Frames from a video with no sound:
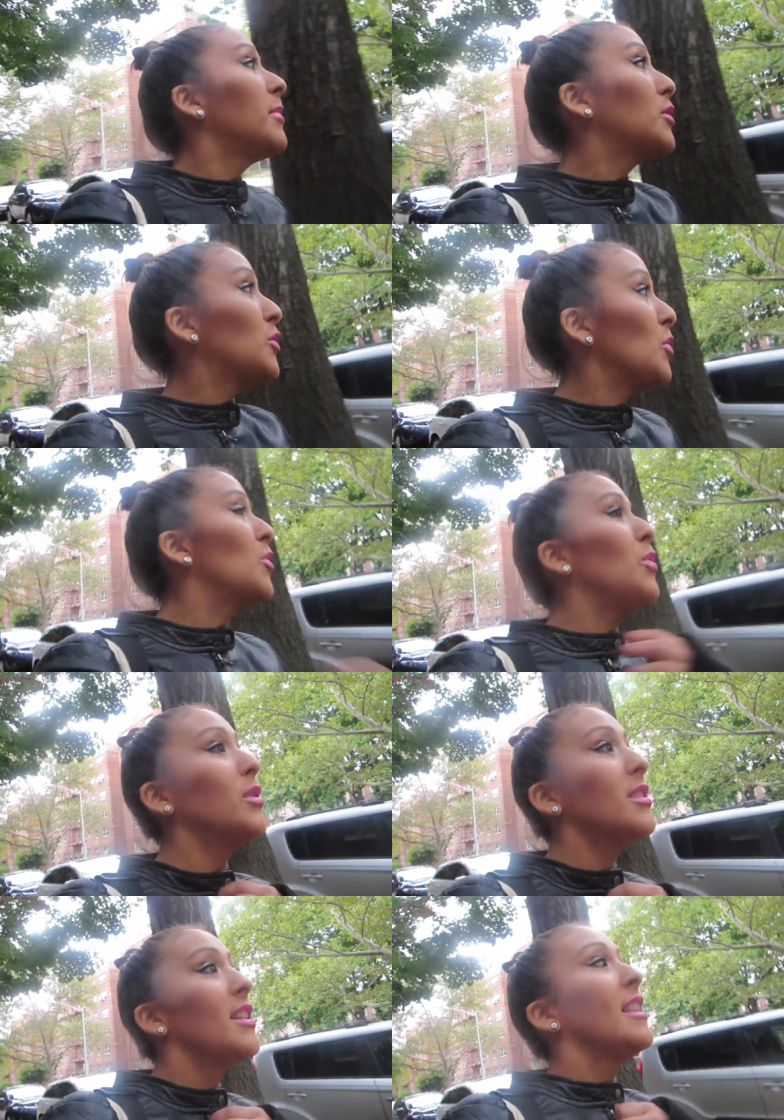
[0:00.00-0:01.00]
It's so
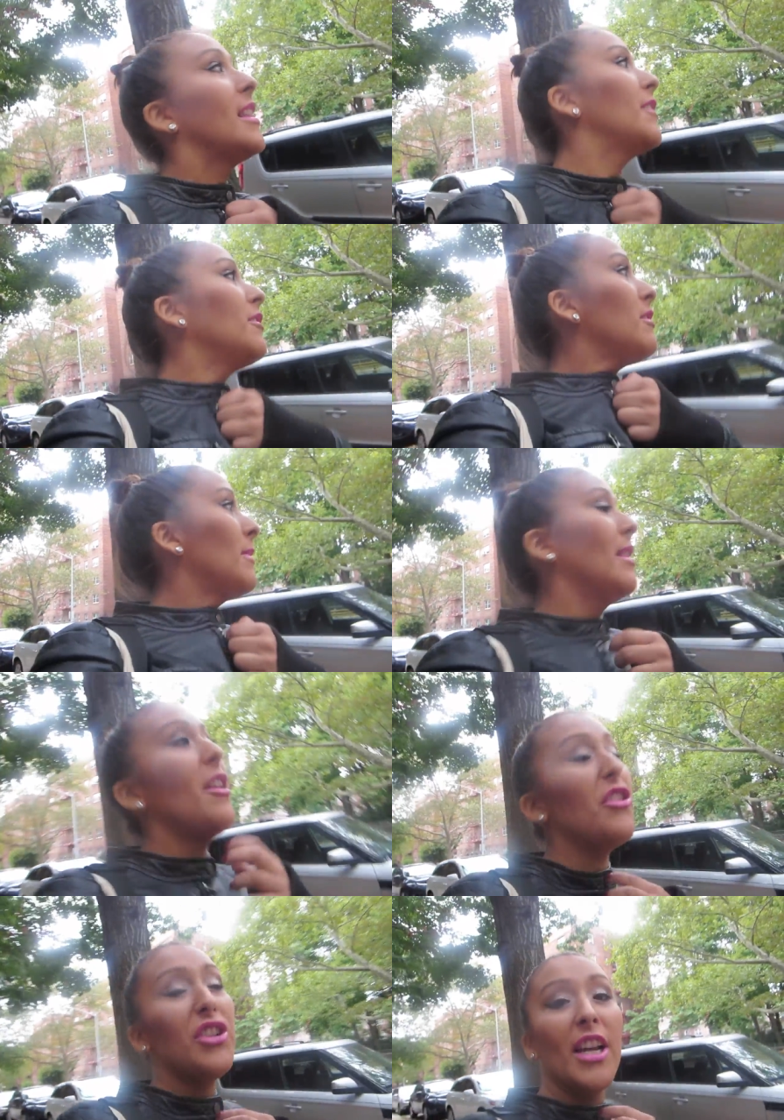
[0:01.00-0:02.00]
cold. Thankfully, my
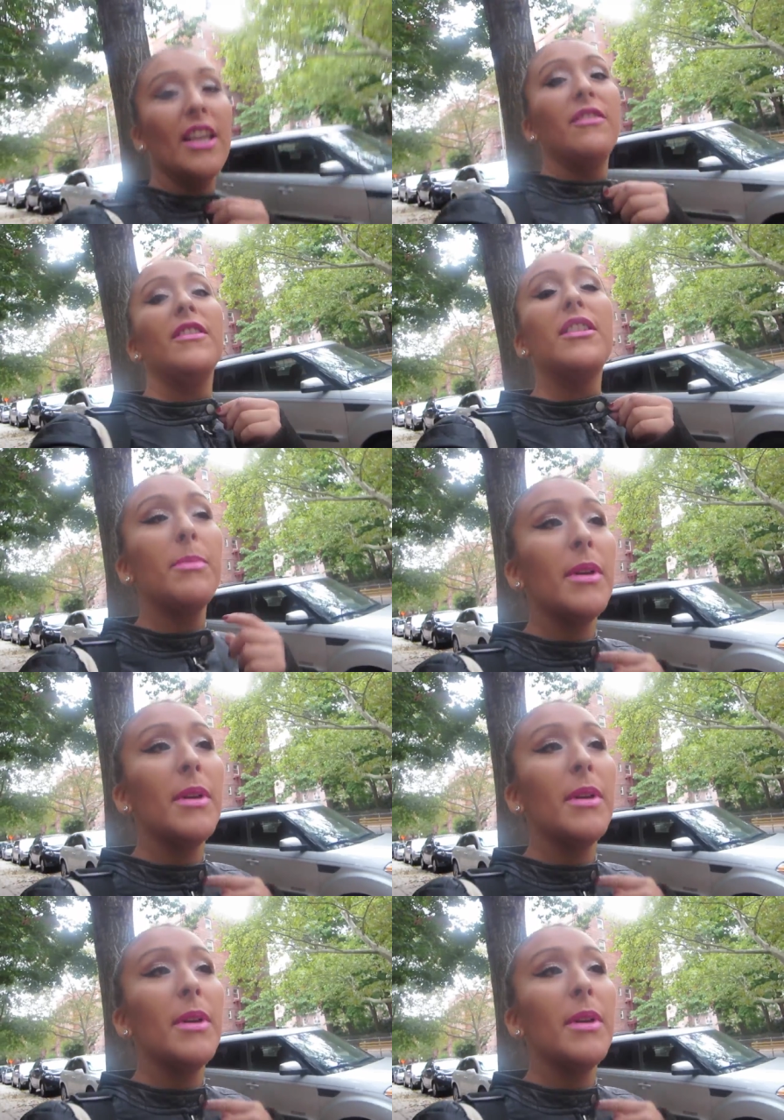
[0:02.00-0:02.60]
leather jacket fits